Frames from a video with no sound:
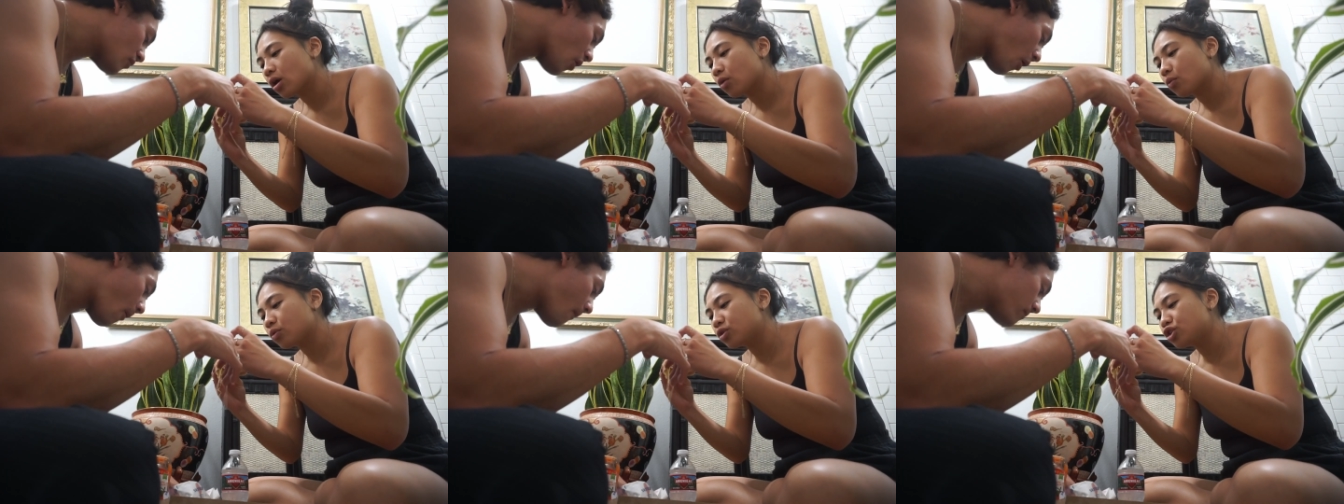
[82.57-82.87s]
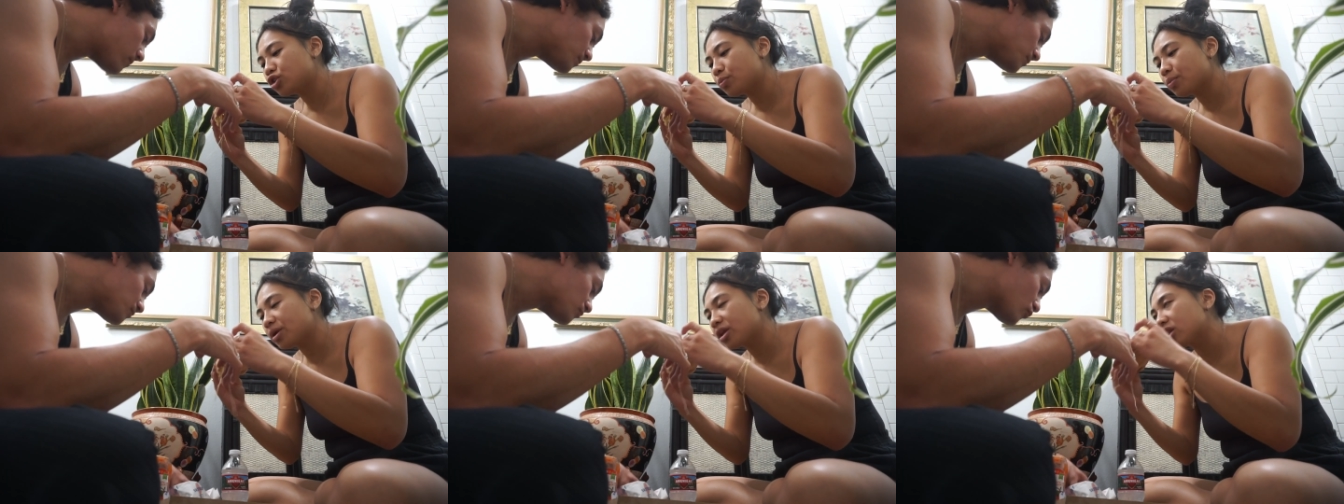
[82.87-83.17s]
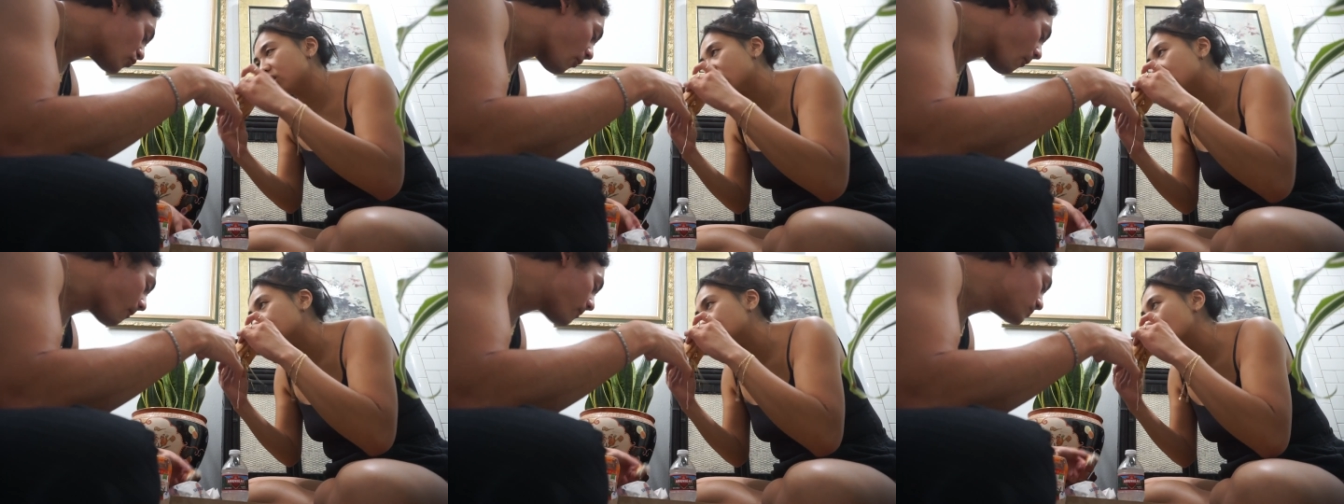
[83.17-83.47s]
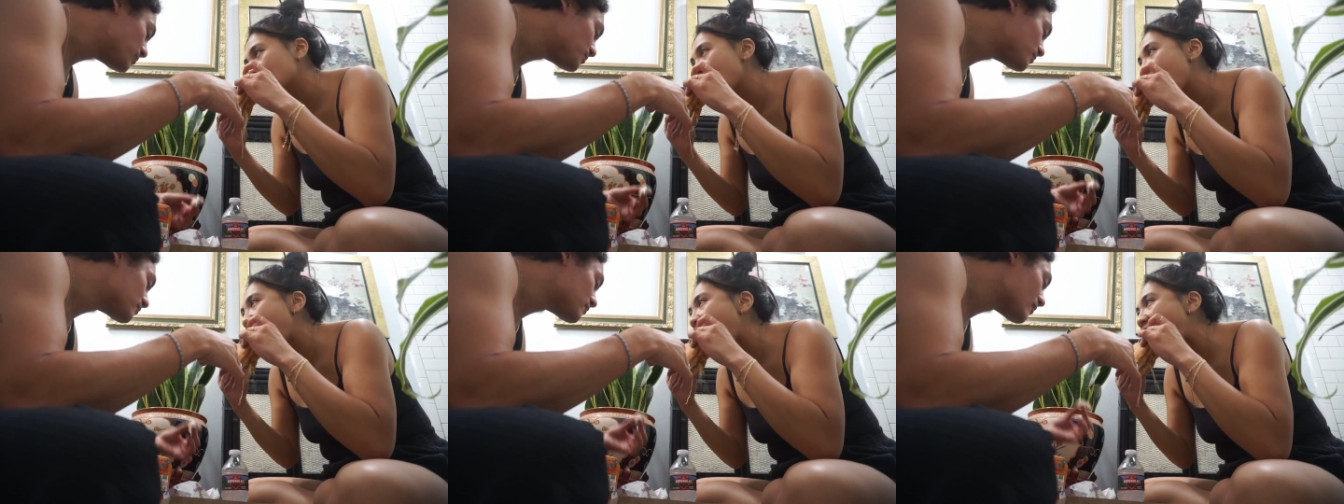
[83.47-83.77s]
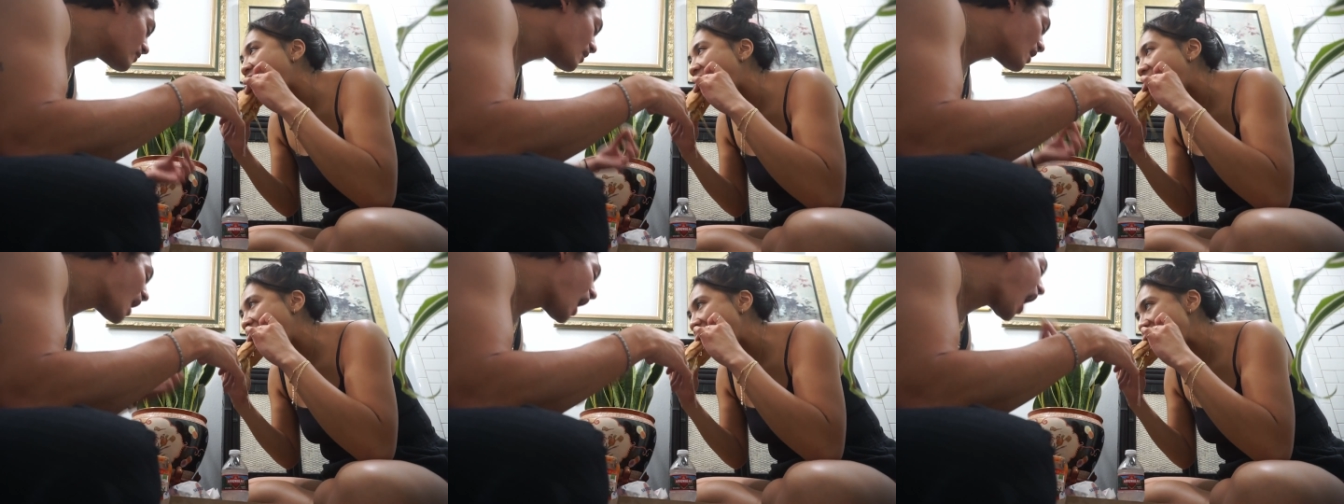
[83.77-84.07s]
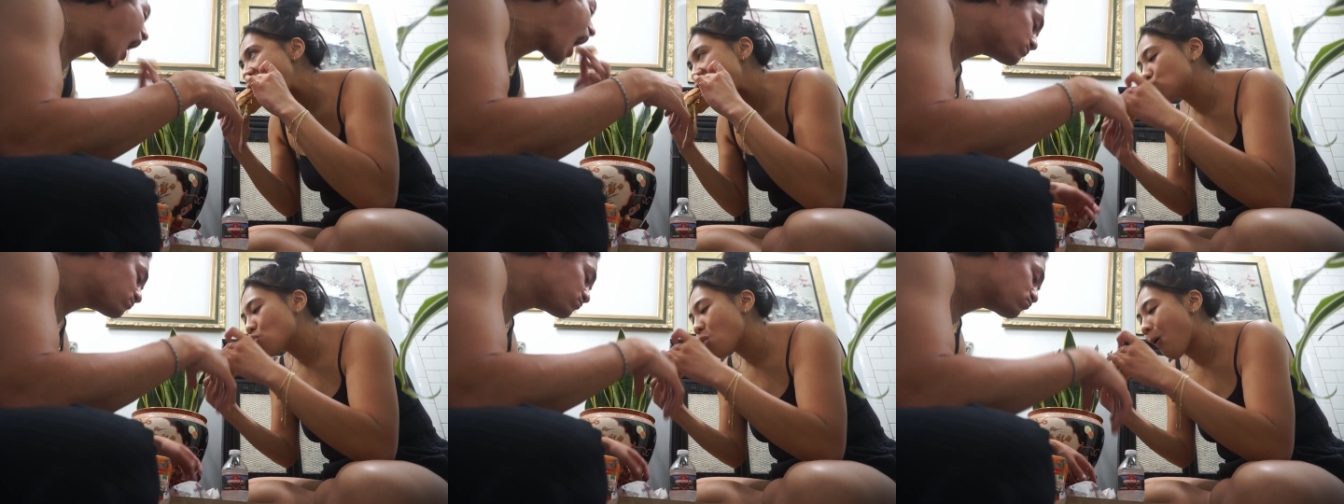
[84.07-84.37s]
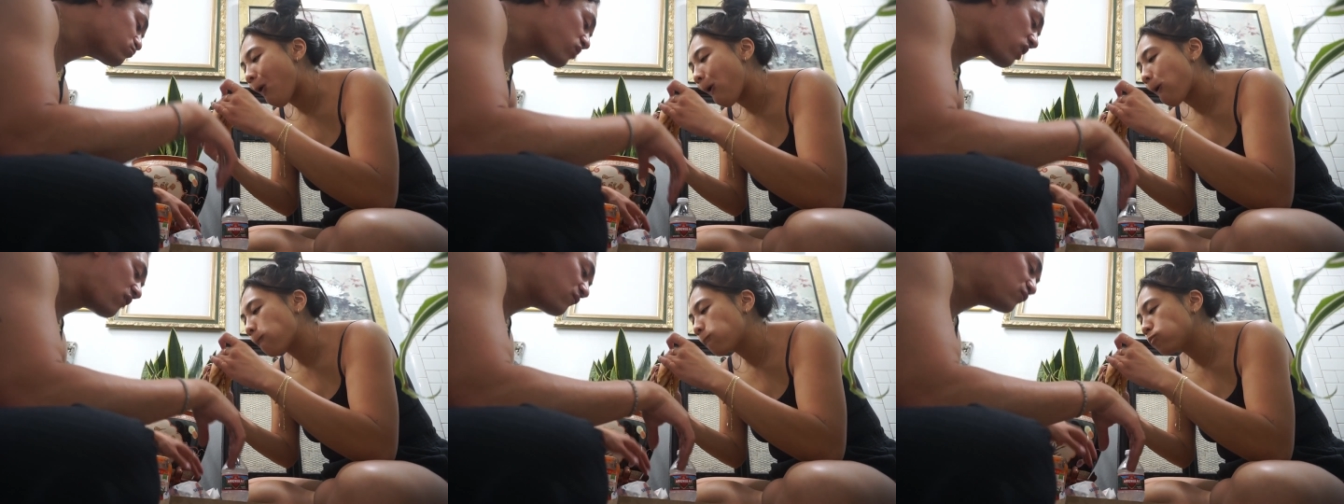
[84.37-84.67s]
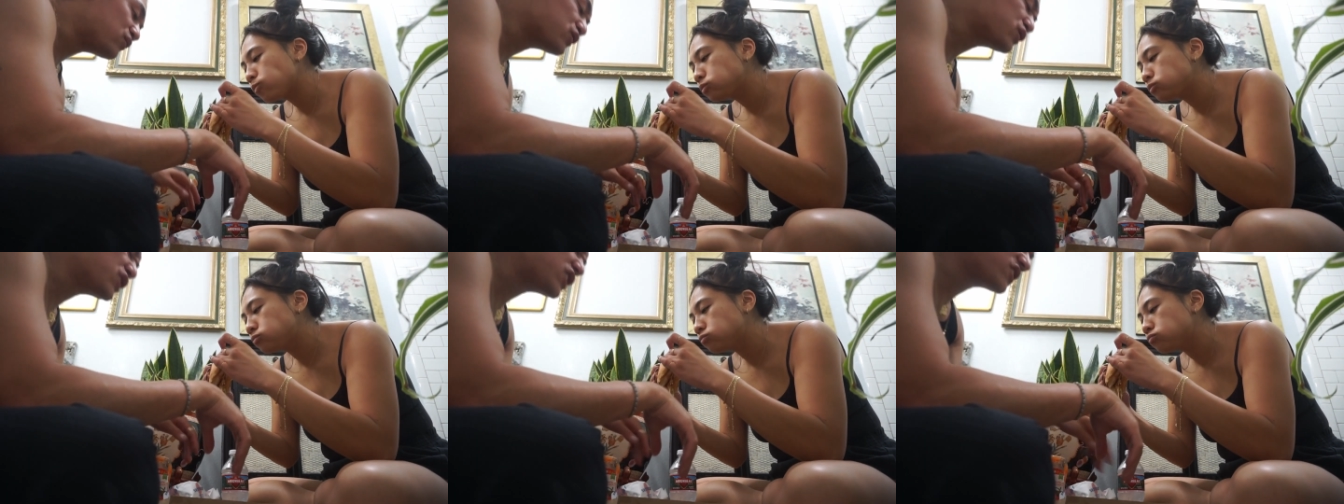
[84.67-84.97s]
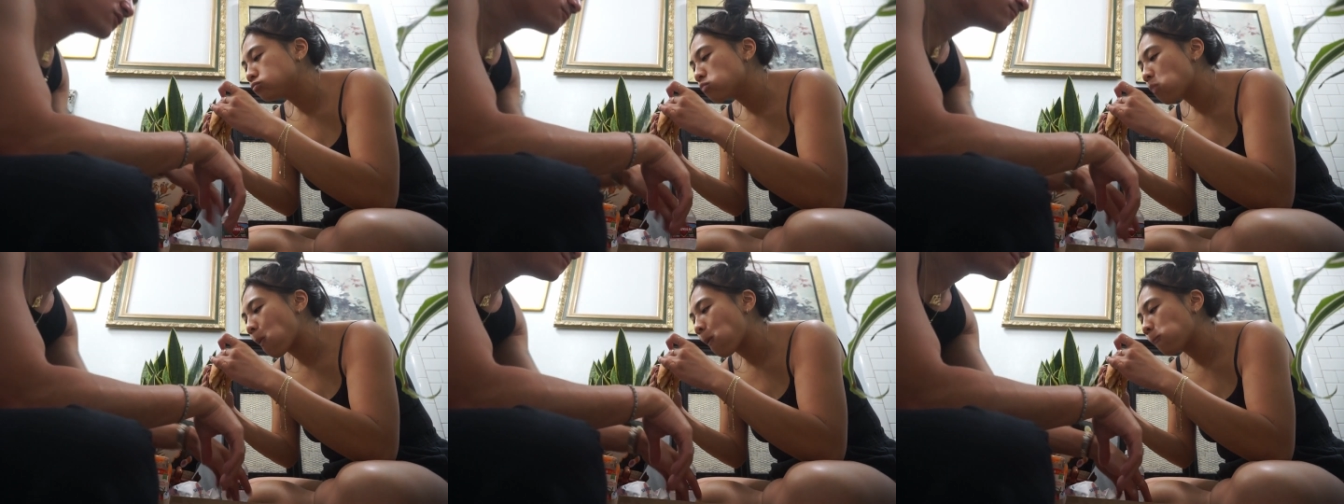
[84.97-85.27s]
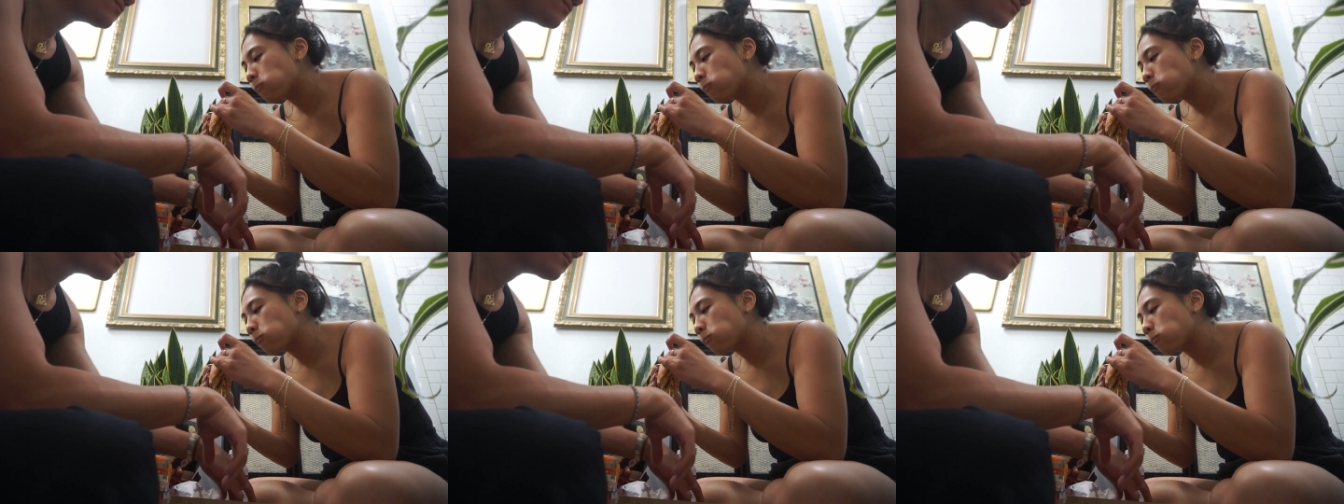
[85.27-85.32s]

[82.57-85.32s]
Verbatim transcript: What'd you put in this? everything.